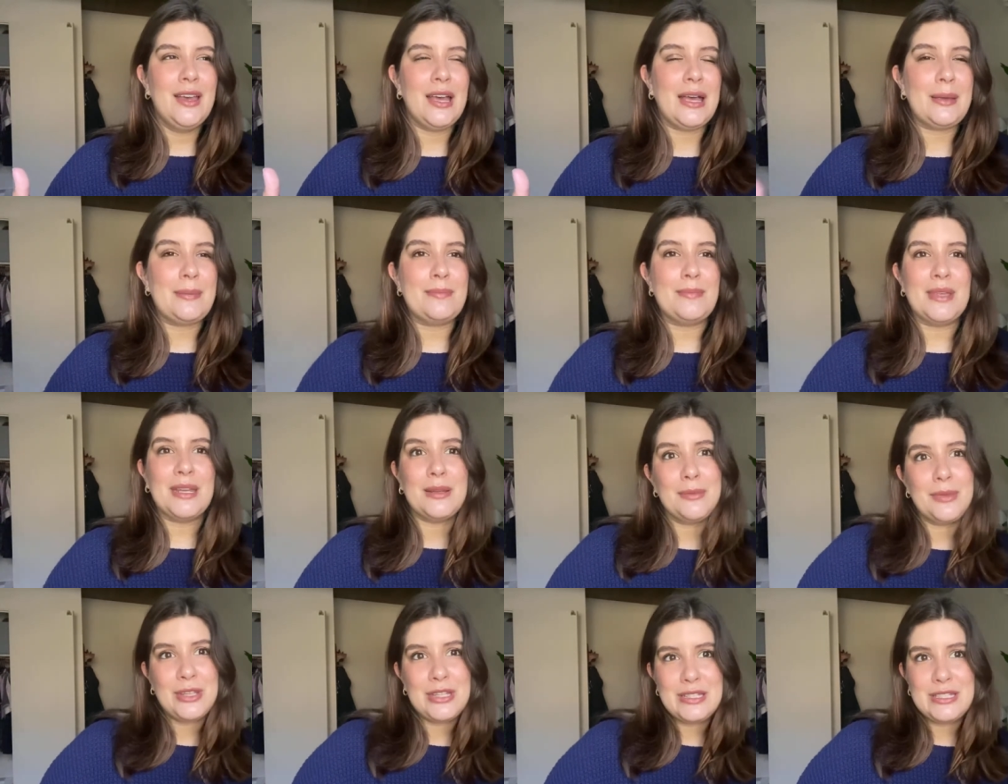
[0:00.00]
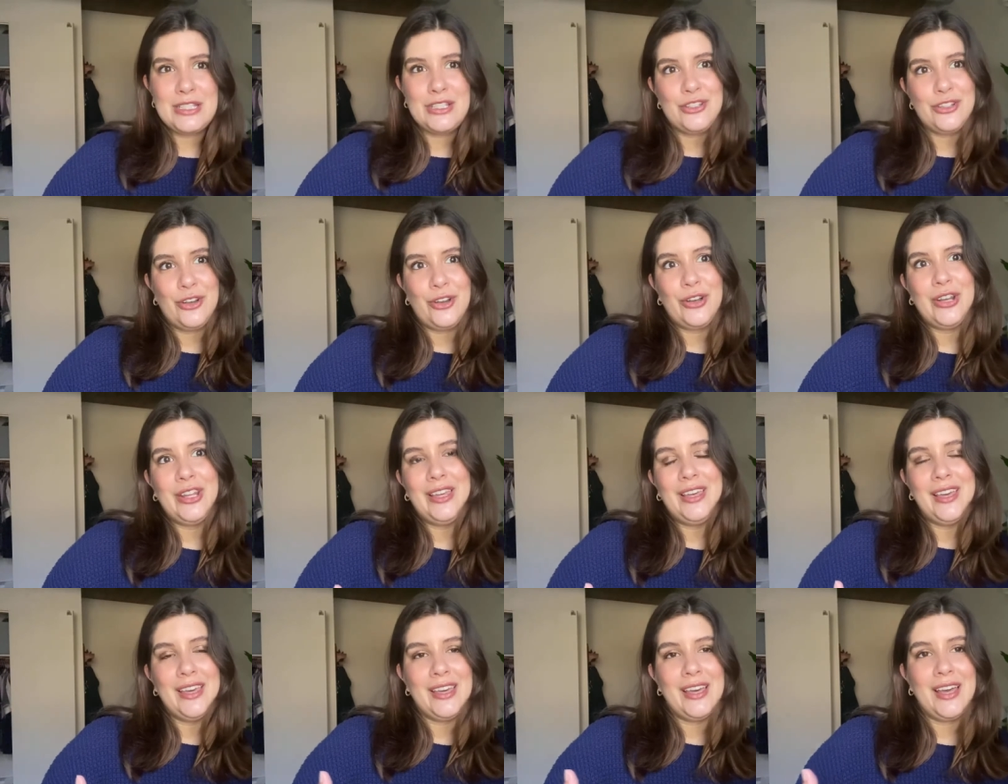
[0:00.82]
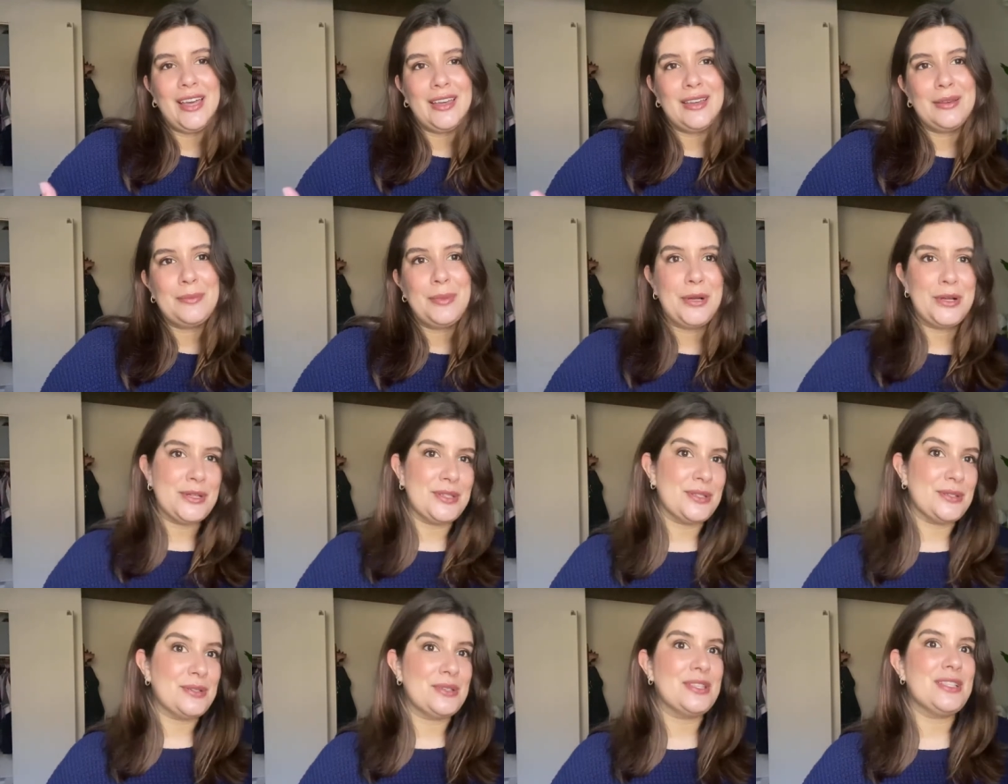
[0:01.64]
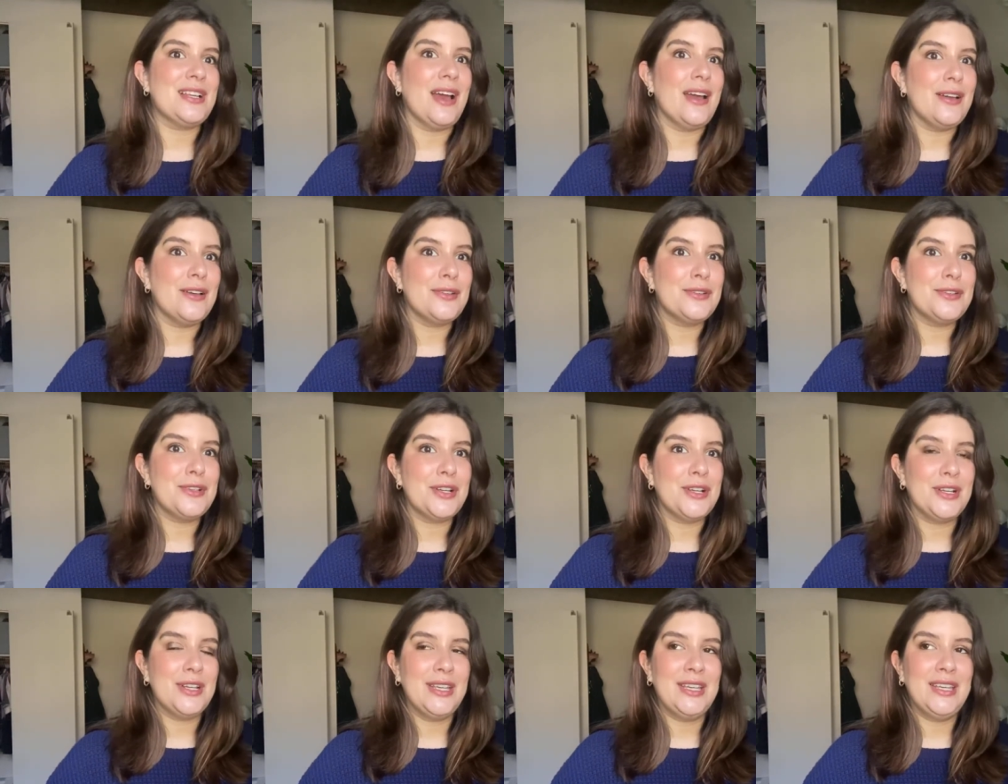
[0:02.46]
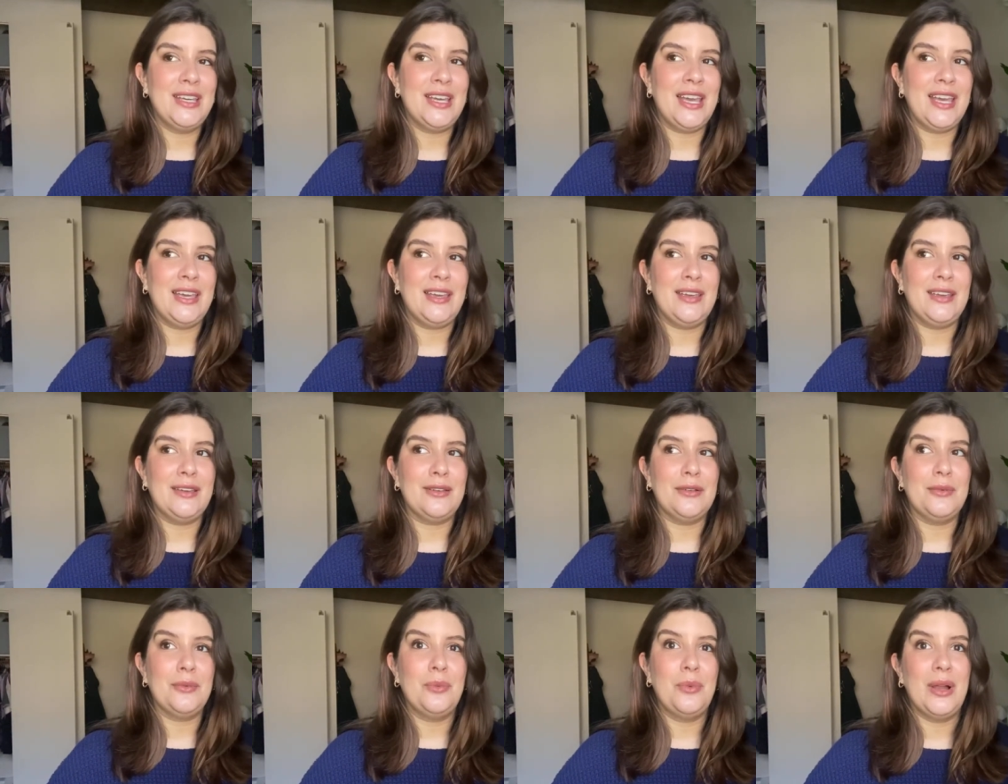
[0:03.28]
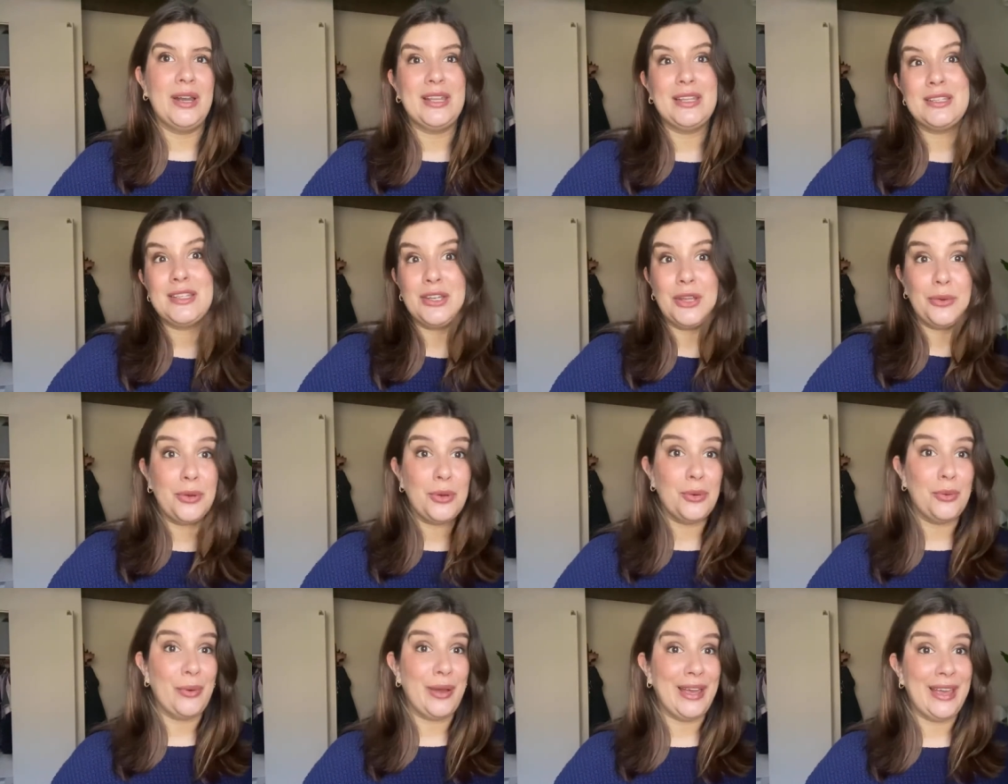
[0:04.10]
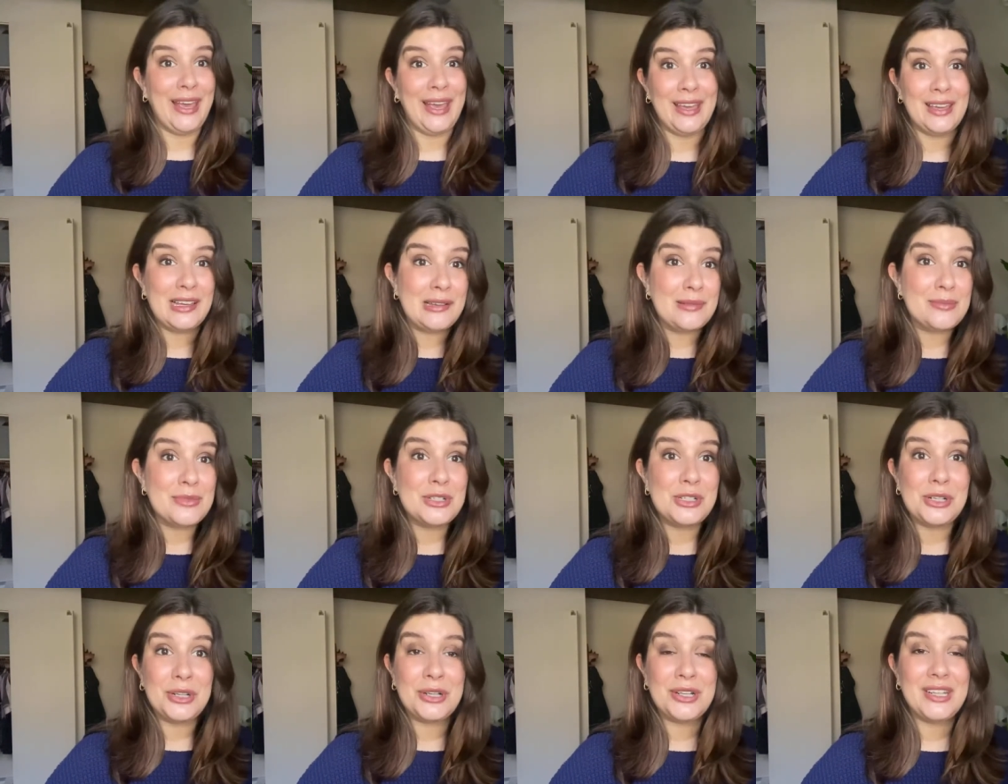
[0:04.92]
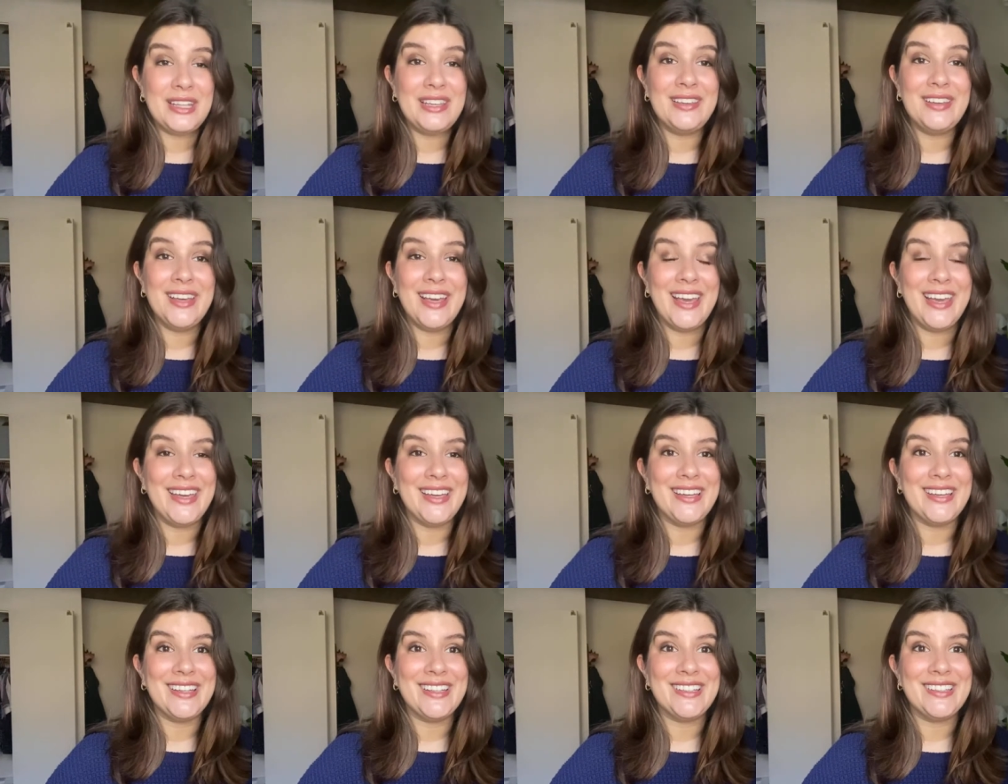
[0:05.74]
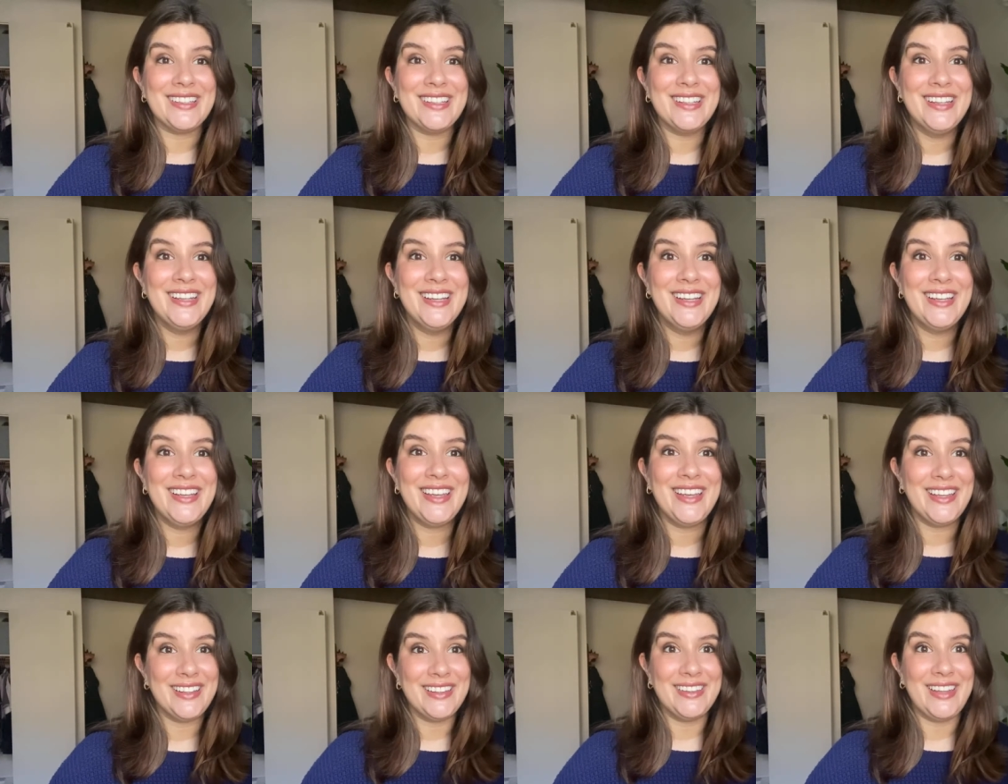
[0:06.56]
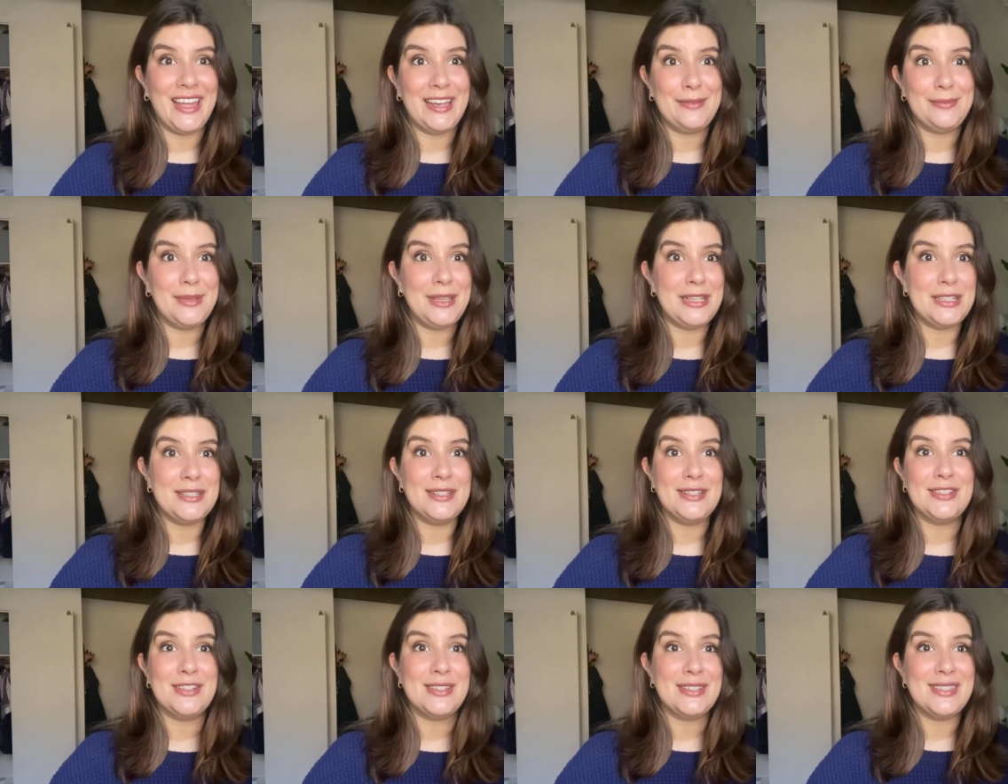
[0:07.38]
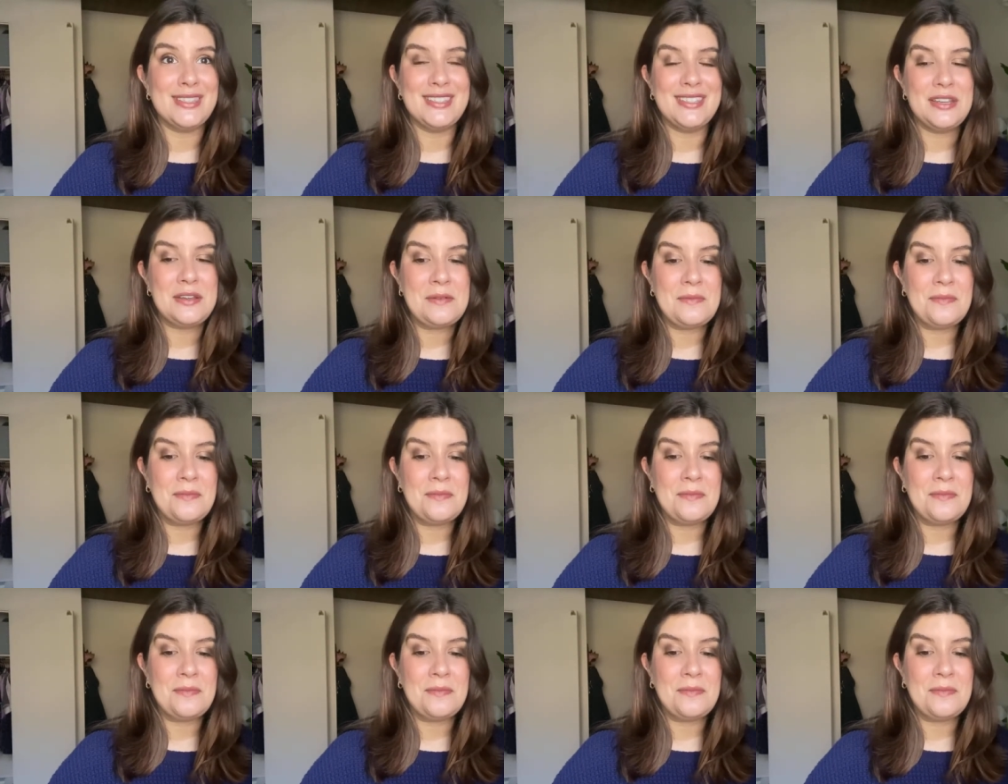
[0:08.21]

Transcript: a minimalist journey, a personal style journey, a wanting to know who I am journey, and it led me to just